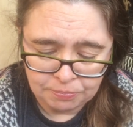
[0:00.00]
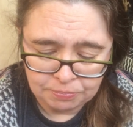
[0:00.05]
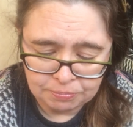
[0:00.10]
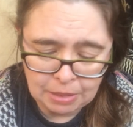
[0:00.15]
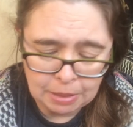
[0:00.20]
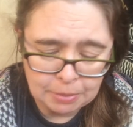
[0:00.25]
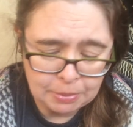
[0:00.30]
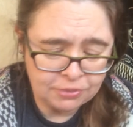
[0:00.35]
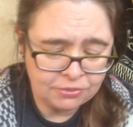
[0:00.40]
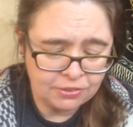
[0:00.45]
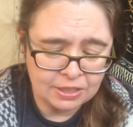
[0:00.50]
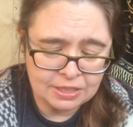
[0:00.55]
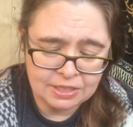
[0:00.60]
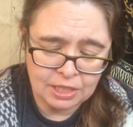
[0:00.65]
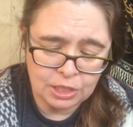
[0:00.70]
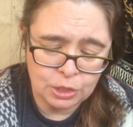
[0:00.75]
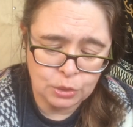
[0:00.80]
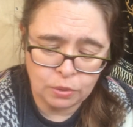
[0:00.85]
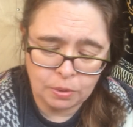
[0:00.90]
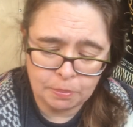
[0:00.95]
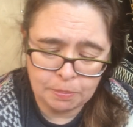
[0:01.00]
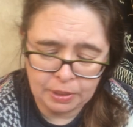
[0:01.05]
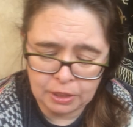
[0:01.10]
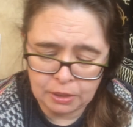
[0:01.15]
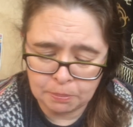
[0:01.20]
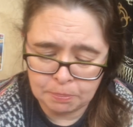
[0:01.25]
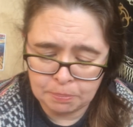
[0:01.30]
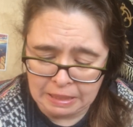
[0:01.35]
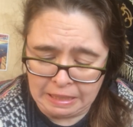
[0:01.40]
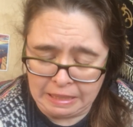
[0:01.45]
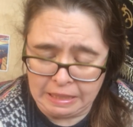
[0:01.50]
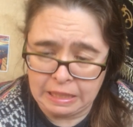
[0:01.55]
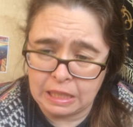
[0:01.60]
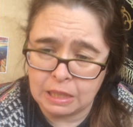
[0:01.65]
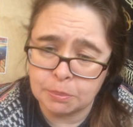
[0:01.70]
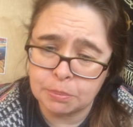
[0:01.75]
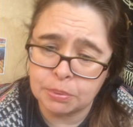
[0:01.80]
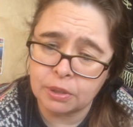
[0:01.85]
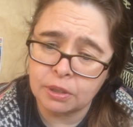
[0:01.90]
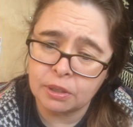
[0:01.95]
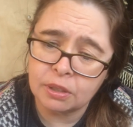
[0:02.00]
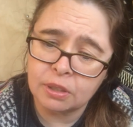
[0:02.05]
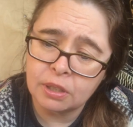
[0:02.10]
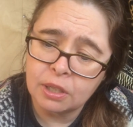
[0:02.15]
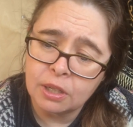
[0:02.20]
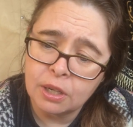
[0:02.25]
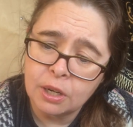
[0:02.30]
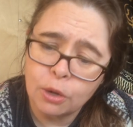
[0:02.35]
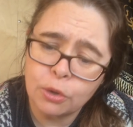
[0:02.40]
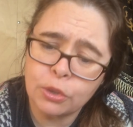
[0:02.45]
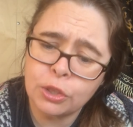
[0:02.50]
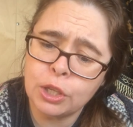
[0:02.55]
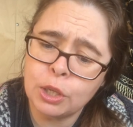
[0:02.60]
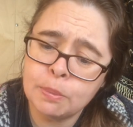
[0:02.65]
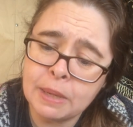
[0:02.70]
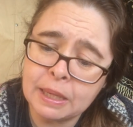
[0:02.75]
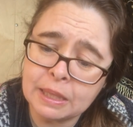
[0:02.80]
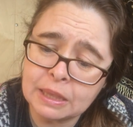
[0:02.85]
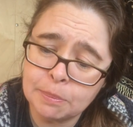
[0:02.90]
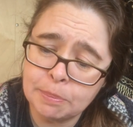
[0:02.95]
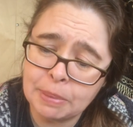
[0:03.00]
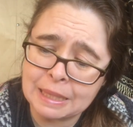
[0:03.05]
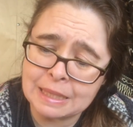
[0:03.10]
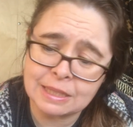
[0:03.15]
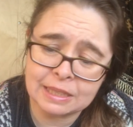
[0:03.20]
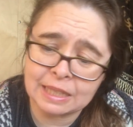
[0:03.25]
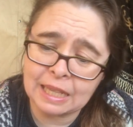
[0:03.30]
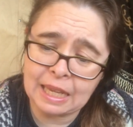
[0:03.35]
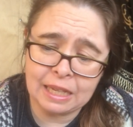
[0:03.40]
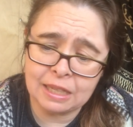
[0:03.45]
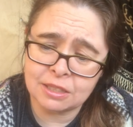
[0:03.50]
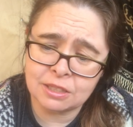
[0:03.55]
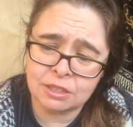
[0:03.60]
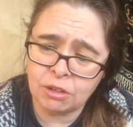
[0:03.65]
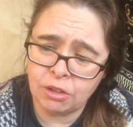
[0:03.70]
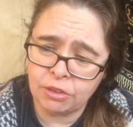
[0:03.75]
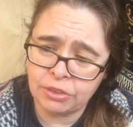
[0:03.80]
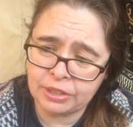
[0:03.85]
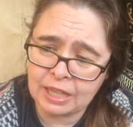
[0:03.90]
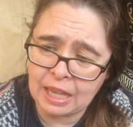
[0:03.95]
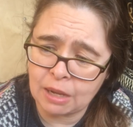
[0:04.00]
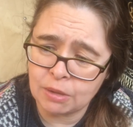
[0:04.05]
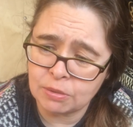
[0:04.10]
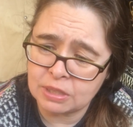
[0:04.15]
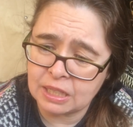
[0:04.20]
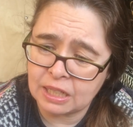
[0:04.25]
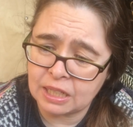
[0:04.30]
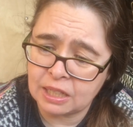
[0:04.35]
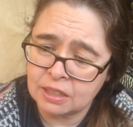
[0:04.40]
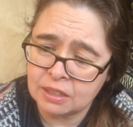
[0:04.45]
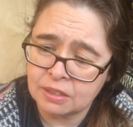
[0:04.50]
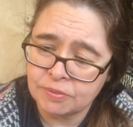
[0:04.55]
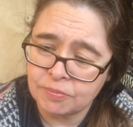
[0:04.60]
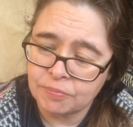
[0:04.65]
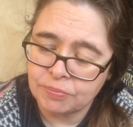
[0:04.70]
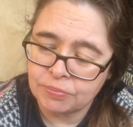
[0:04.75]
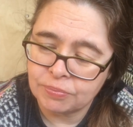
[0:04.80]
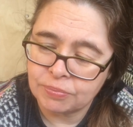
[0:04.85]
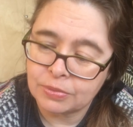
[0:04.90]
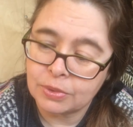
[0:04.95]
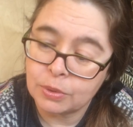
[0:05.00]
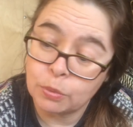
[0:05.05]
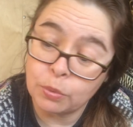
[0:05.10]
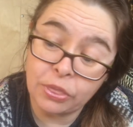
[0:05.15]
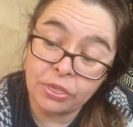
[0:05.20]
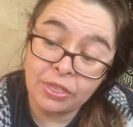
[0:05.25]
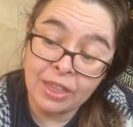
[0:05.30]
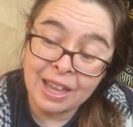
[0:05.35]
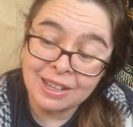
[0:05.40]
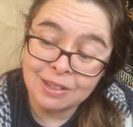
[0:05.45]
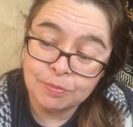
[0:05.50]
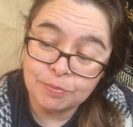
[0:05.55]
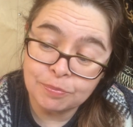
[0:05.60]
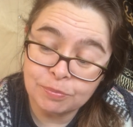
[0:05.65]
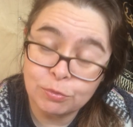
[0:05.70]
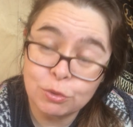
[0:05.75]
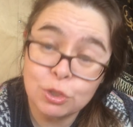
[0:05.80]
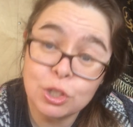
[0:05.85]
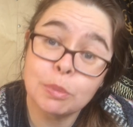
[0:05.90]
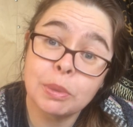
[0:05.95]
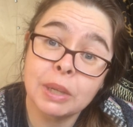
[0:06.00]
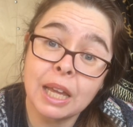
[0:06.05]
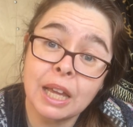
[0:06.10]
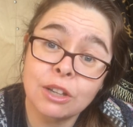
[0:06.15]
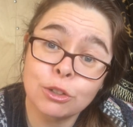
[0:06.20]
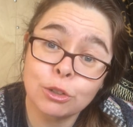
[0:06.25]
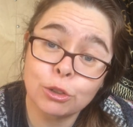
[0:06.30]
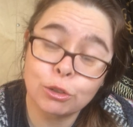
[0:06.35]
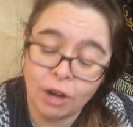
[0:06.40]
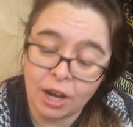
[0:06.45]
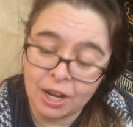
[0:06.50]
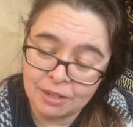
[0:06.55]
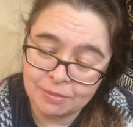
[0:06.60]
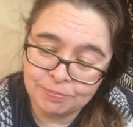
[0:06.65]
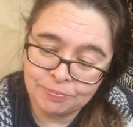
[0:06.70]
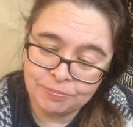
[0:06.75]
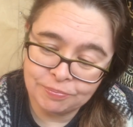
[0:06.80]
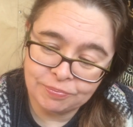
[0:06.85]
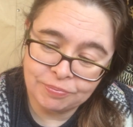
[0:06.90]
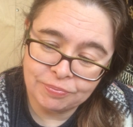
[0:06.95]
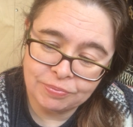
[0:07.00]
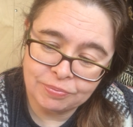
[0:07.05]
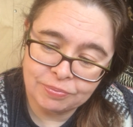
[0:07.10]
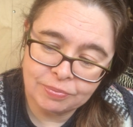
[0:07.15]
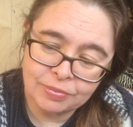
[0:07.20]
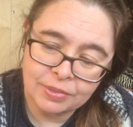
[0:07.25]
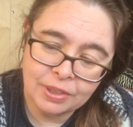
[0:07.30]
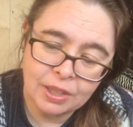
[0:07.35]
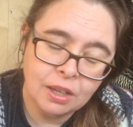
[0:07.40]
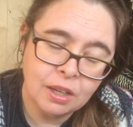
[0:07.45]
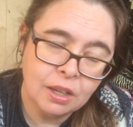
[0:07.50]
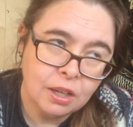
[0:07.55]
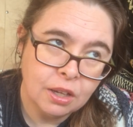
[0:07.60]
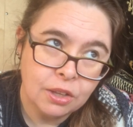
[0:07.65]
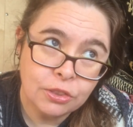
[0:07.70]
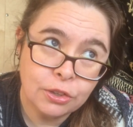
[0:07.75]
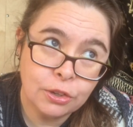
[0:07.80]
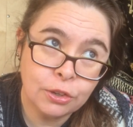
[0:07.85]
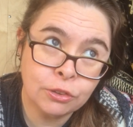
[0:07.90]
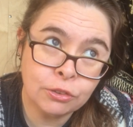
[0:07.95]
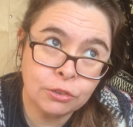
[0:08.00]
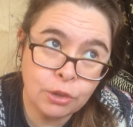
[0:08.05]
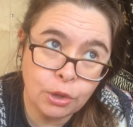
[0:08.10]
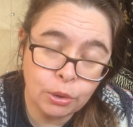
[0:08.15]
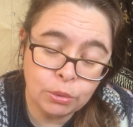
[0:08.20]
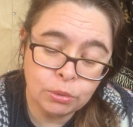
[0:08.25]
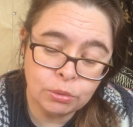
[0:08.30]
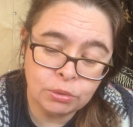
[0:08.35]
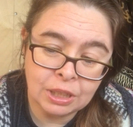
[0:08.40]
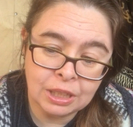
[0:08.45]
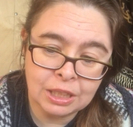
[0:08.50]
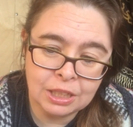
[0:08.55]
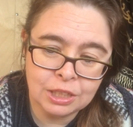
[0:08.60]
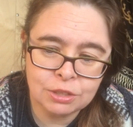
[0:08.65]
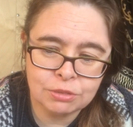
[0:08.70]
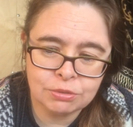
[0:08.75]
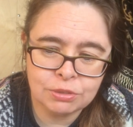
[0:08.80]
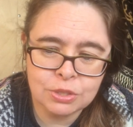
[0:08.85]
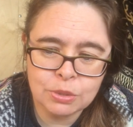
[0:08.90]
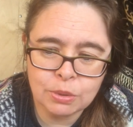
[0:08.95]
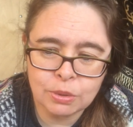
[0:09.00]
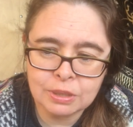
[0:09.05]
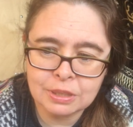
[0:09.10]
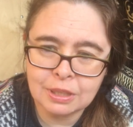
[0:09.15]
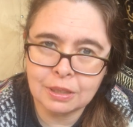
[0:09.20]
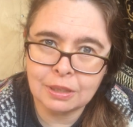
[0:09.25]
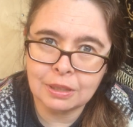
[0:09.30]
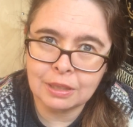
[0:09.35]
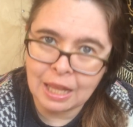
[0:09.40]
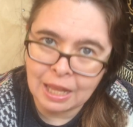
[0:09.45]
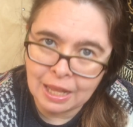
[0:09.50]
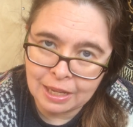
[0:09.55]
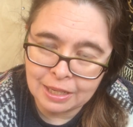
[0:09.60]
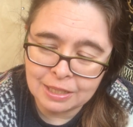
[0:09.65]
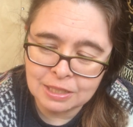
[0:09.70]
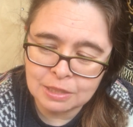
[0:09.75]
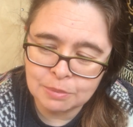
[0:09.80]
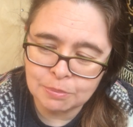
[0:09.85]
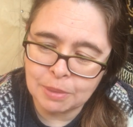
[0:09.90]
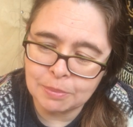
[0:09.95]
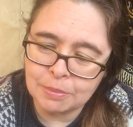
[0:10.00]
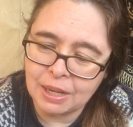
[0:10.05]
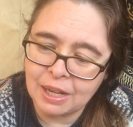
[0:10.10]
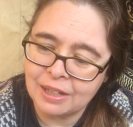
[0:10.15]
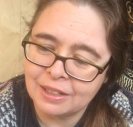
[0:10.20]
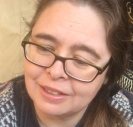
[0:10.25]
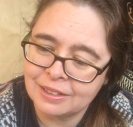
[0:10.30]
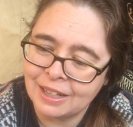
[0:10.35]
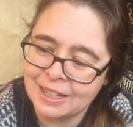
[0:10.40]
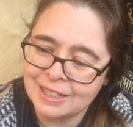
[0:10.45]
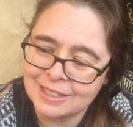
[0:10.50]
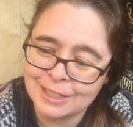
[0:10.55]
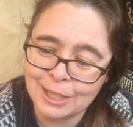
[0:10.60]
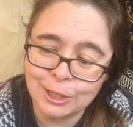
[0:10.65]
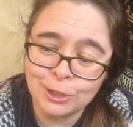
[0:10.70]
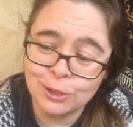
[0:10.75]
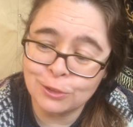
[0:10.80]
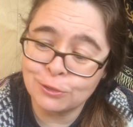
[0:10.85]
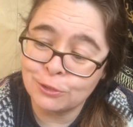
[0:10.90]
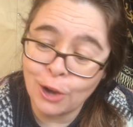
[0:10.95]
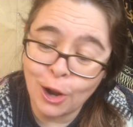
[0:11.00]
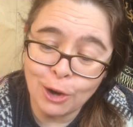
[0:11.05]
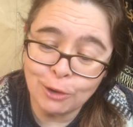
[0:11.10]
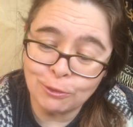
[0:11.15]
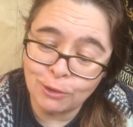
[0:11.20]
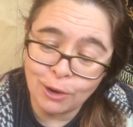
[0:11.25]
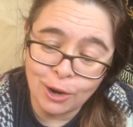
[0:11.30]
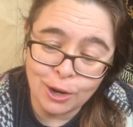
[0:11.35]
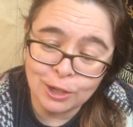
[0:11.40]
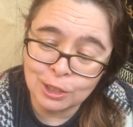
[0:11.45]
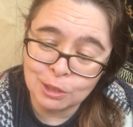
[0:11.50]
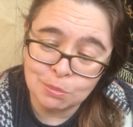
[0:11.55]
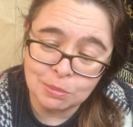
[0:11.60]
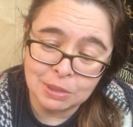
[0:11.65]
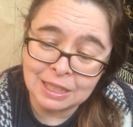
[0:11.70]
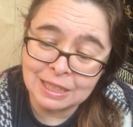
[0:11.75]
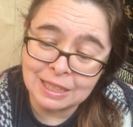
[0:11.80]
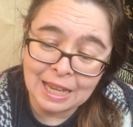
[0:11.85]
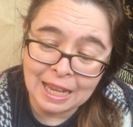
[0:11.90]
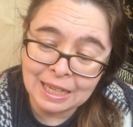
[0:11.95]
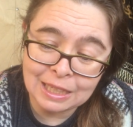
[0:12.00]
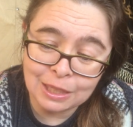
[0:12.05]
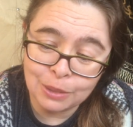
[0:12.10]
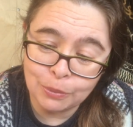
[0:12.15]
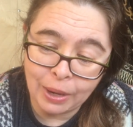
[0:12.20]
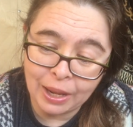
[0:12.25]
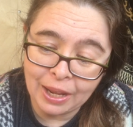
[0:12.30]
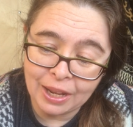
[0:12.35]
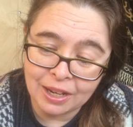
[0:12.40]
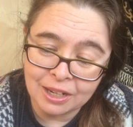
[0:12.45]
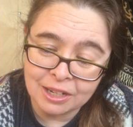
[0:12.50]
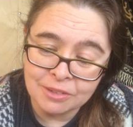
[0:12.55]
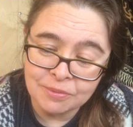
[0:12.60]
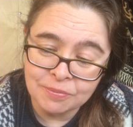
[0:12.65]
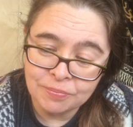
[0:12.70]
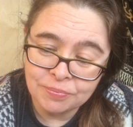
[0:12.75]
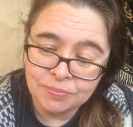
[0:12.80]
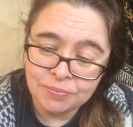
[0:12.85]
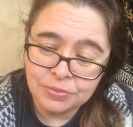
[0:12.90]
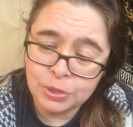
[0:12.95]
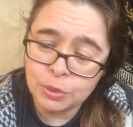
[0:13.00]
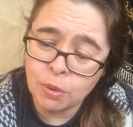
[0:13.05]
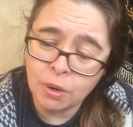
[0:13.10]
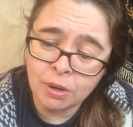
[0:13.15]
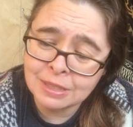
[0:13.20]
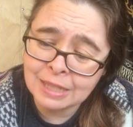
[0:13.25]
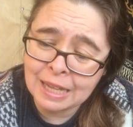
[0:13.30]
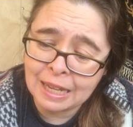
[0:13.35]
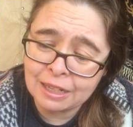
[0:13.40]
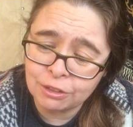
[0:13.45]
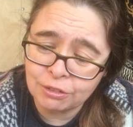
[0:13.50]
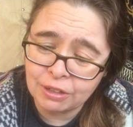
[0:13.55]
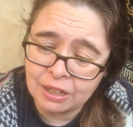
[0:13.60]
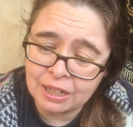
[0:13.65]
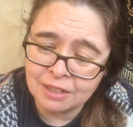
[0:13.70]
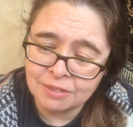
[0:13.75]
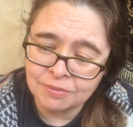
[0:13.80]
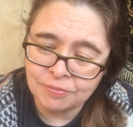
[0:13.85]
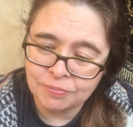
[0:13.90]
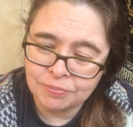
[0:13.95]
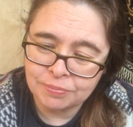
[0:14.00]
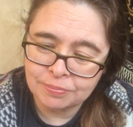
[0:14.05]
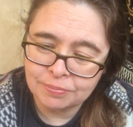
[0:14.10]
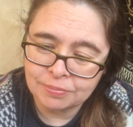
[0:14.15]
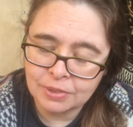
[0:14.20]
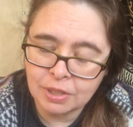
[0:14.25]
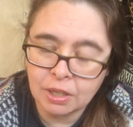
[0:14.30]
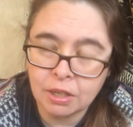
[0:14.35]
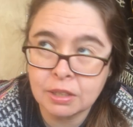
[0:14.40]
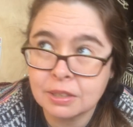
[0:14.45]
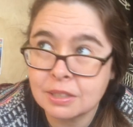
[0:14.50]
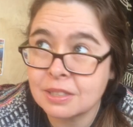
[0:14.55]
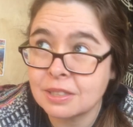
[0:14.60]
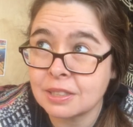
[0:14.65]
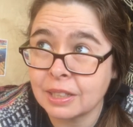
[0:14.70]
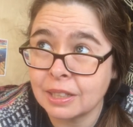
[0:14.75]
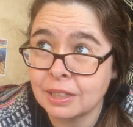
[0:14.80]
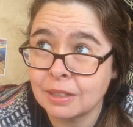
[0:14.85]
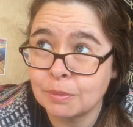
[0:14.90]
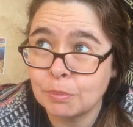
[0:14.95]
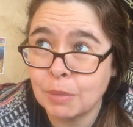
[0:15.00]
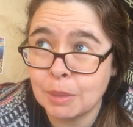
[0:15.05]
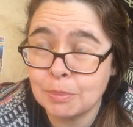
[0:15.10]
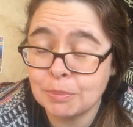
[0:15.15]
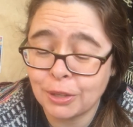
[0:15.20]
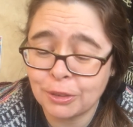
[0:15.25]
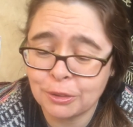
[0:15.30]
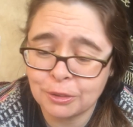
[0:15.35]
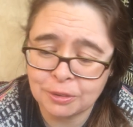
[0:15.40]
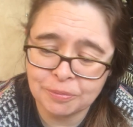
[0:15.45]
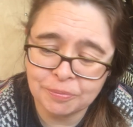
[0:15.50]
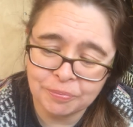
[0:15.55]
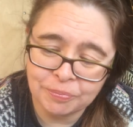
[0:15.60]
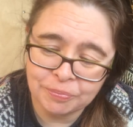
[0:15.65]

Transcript: Maybe if I'd said you were a better beekeeper, or that you make the best cakes in all the county." With that, she began to cry. "There's no need to resort to lies, Mamma," I said. "You've not wronged me in any way. You aren't angry?" "Honestly, my mother."